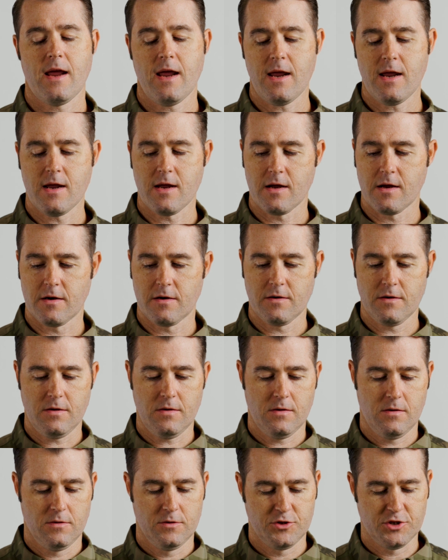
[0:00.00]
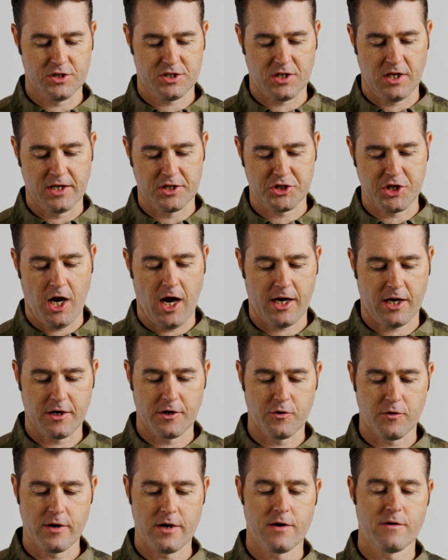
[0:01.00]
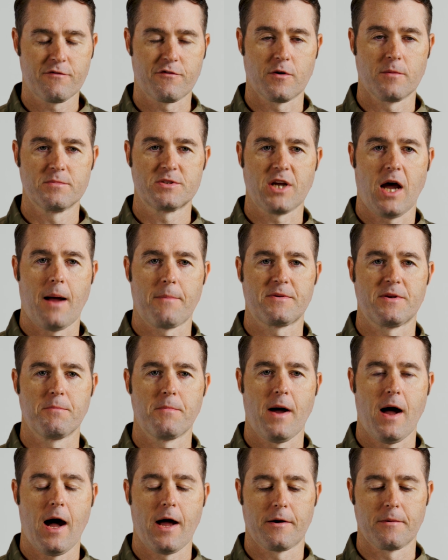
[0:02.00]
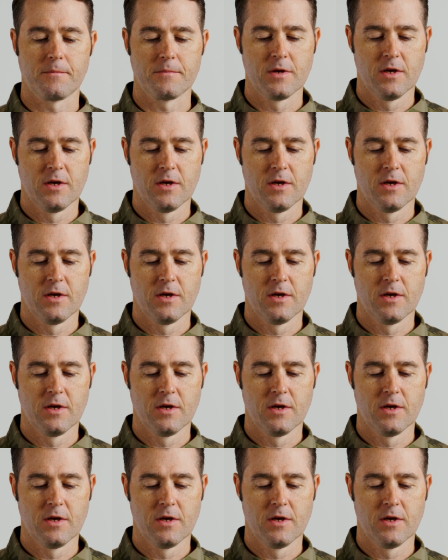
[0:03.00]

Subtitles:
and just like chalk and grid, from top to bottom.